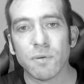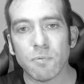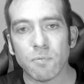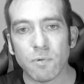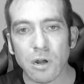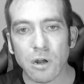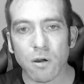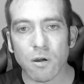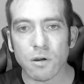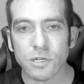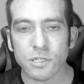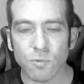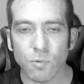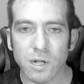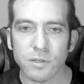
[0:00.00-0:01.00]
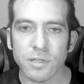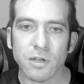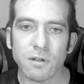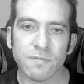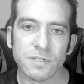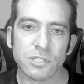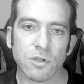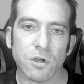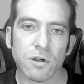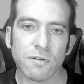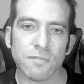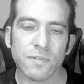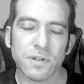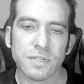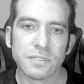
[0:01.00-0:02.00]
the large, well-known
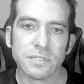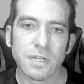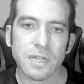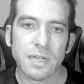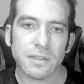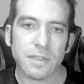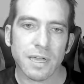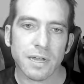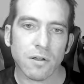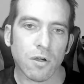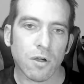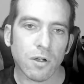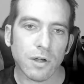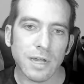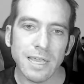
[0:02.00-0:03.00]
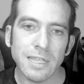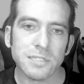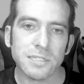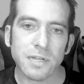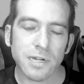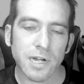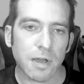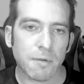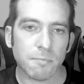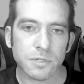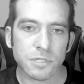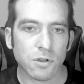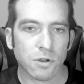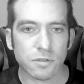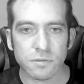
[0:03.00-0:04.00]
photographers that on Instagram
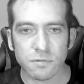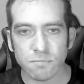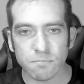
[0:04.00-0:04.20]
has got